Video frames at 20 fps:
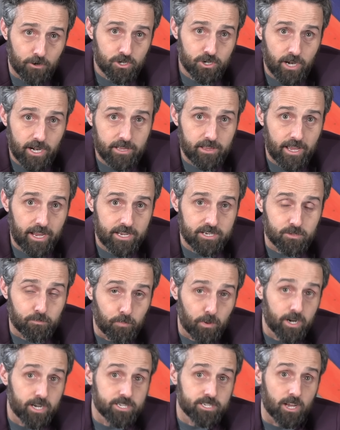for Trey Lance,
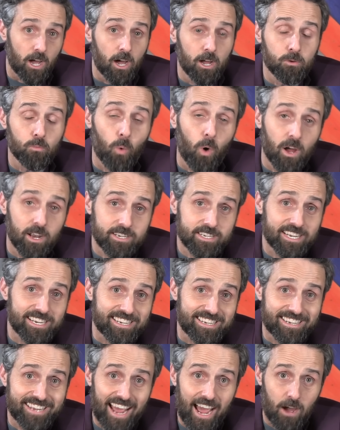brings
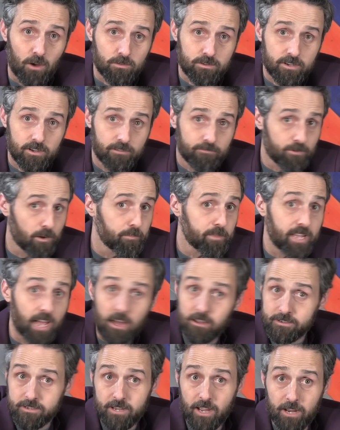unwanted doubt from the
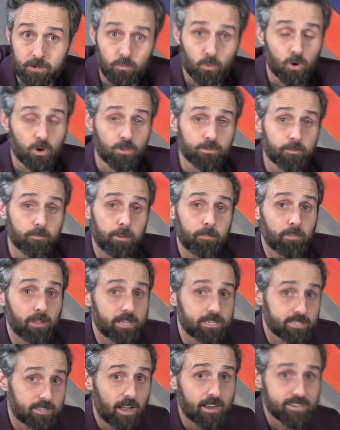outside world to be
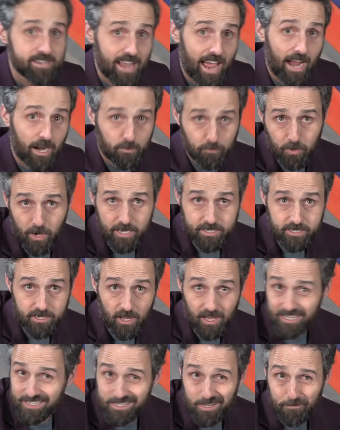placed on Dak
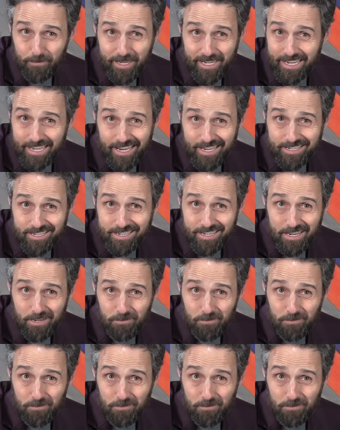Prescott, something he doesn't